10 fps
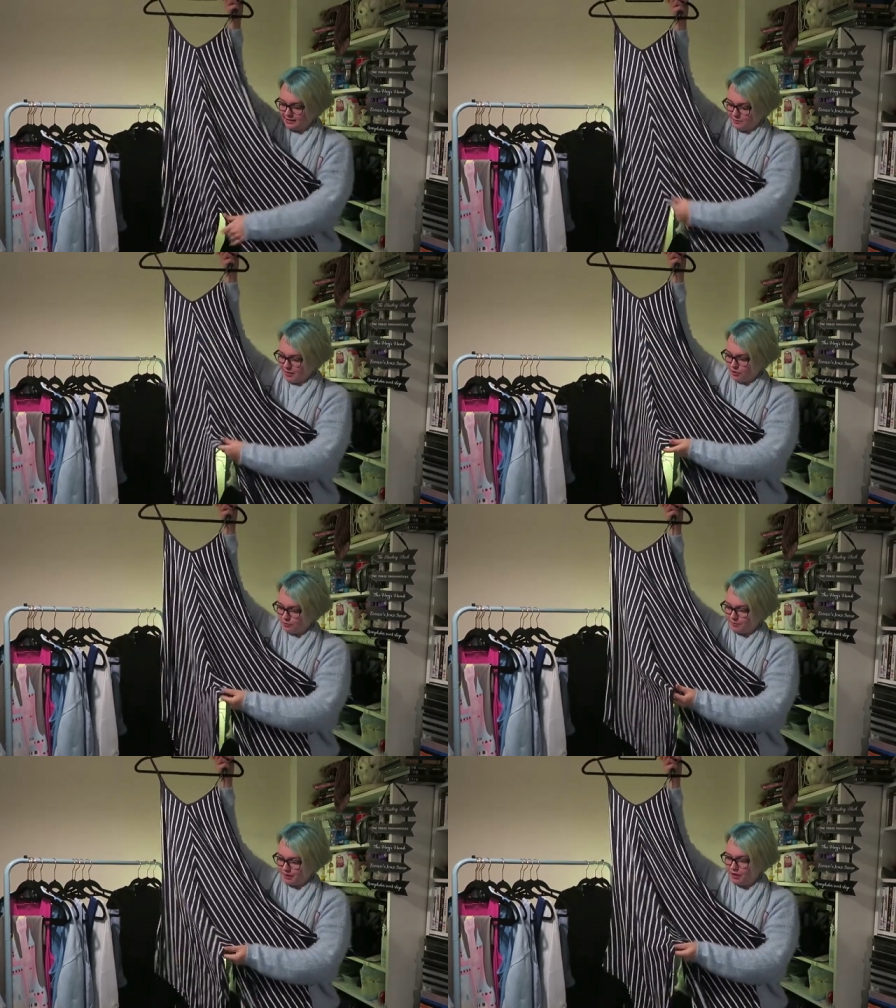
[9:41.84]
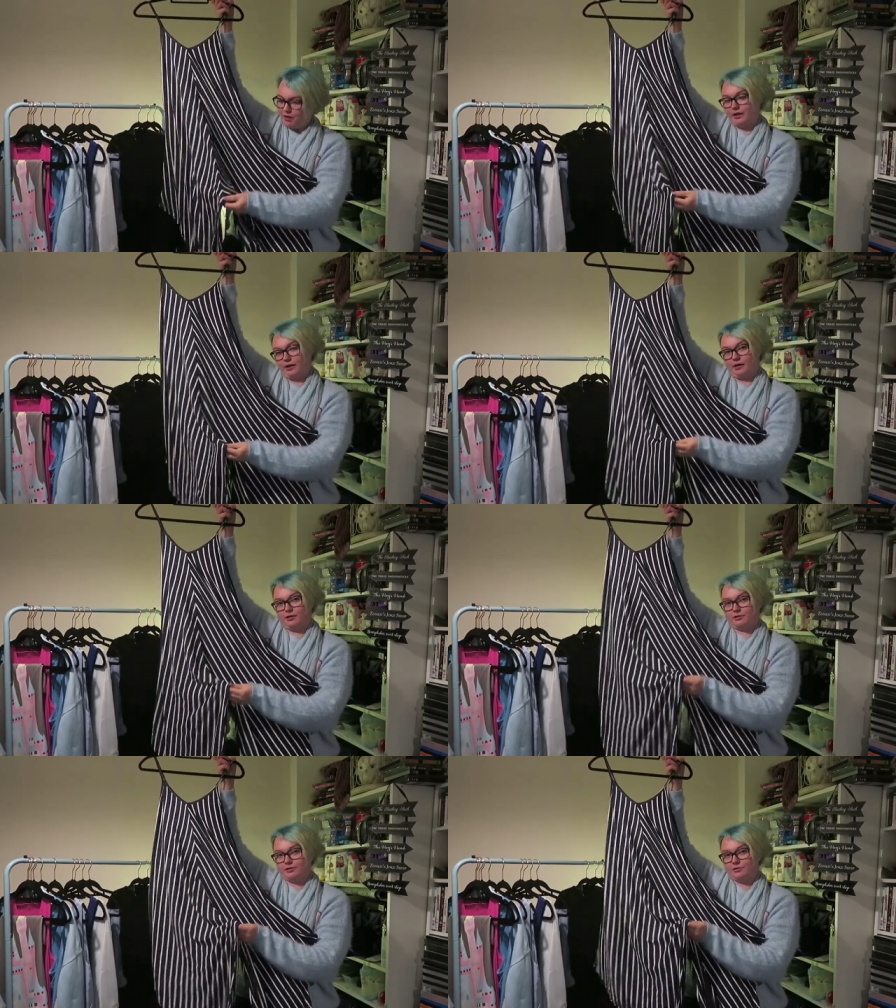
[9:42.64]
this may go a bit higher
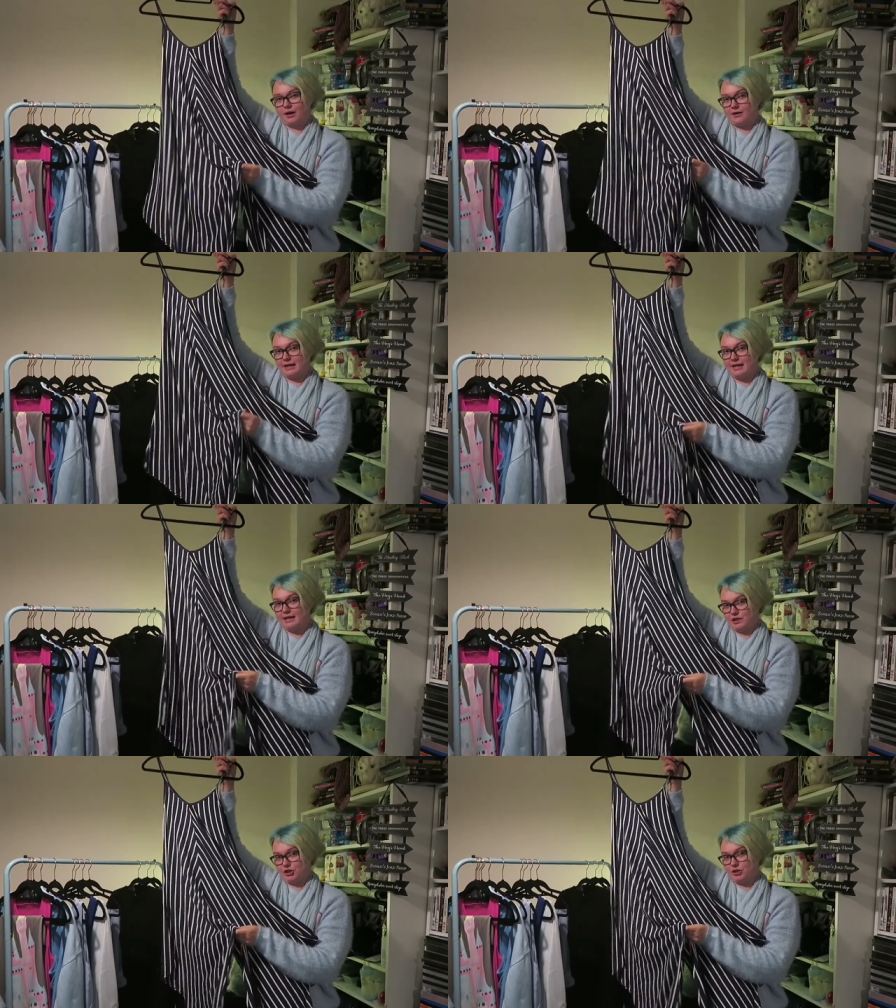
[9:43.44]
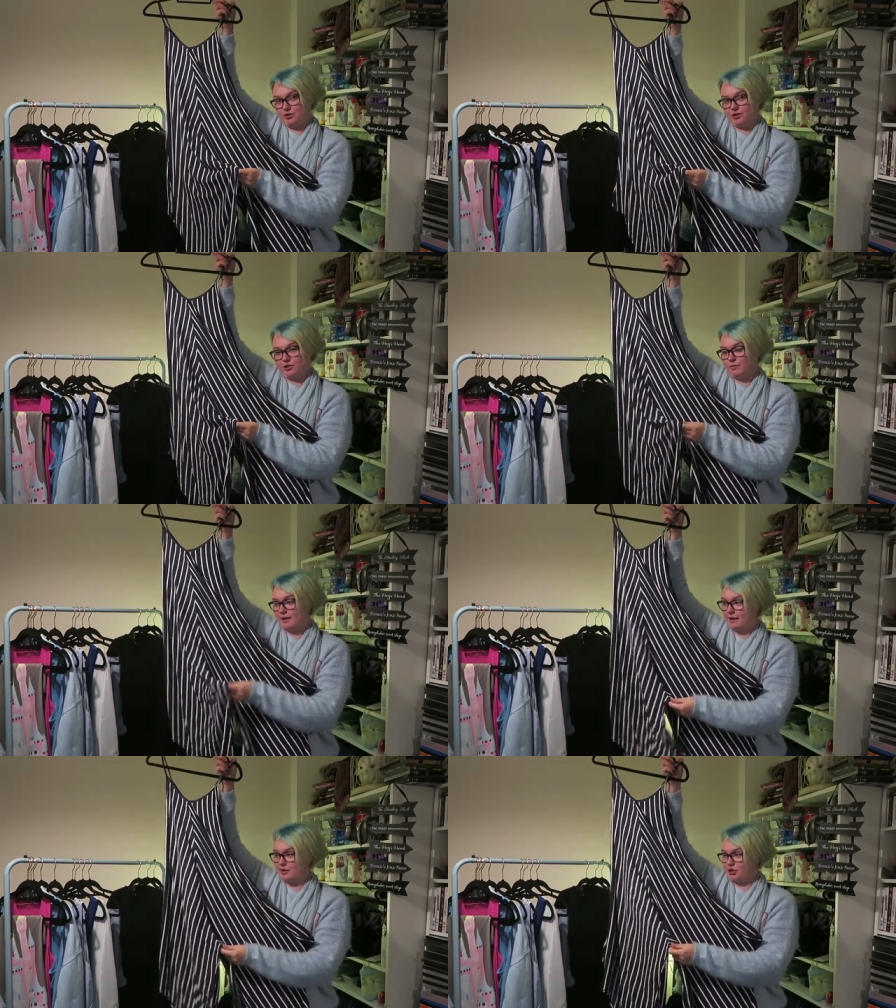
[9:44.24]
to where I need it to to stop my
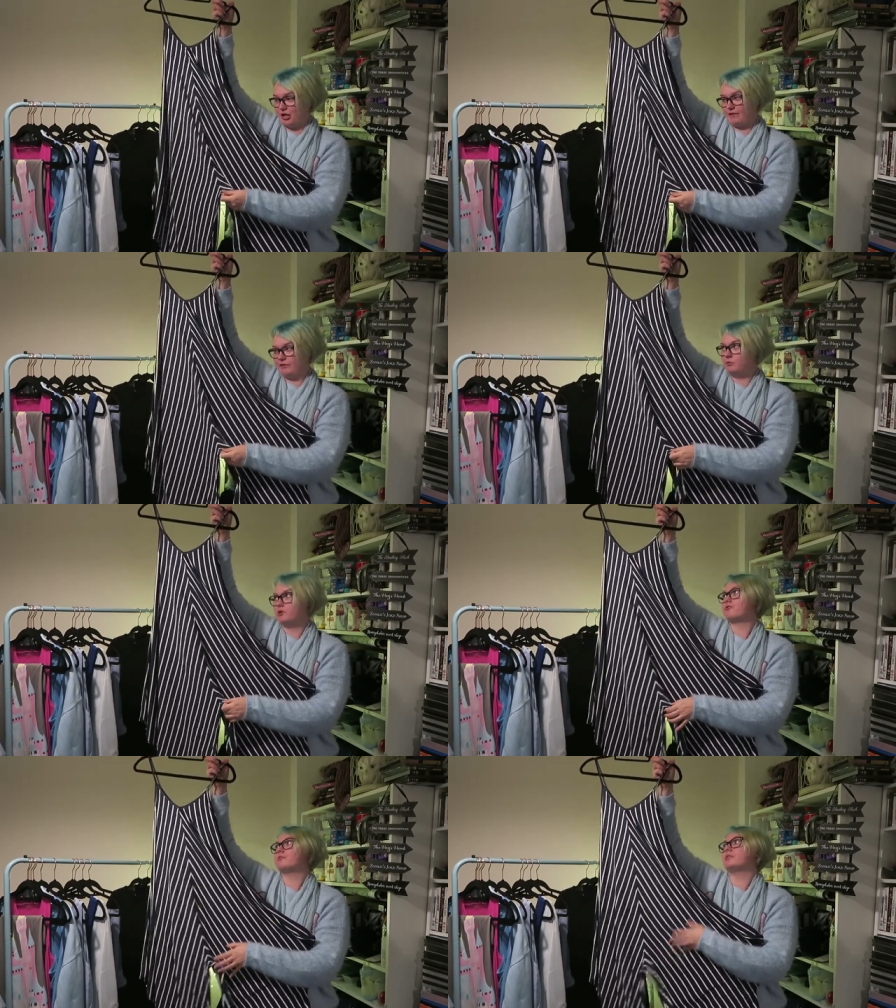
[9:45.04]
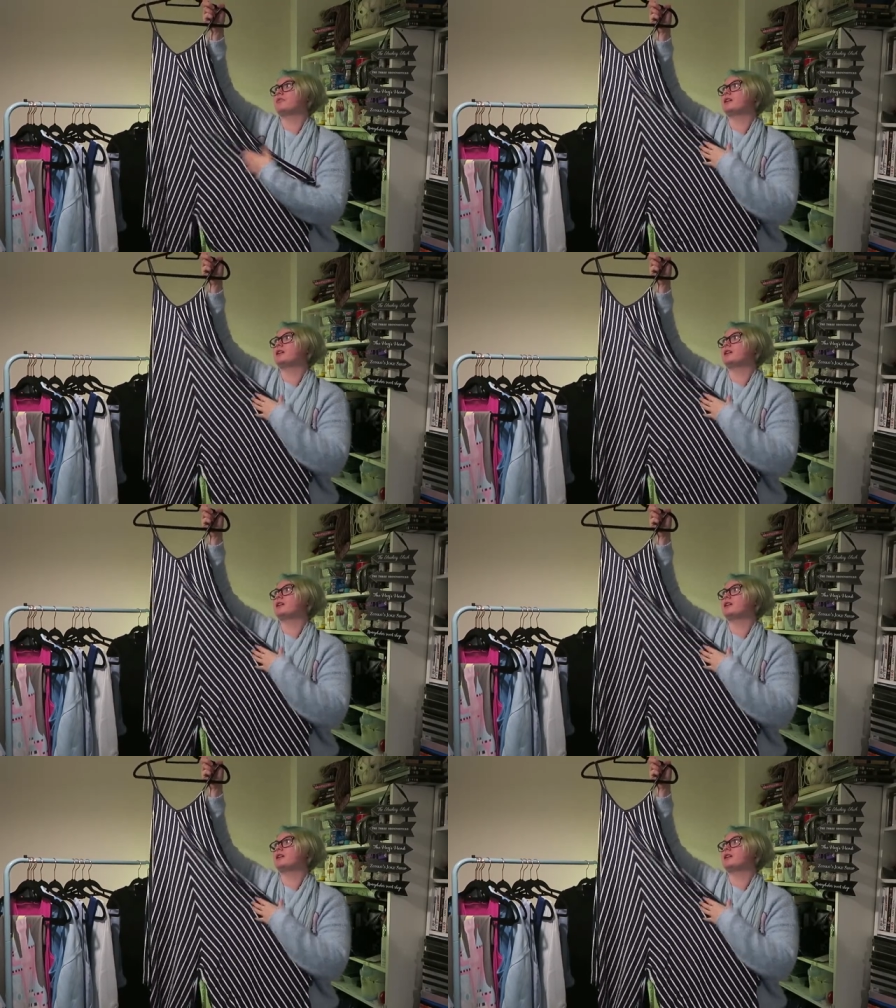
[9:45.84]
legs chafing which would be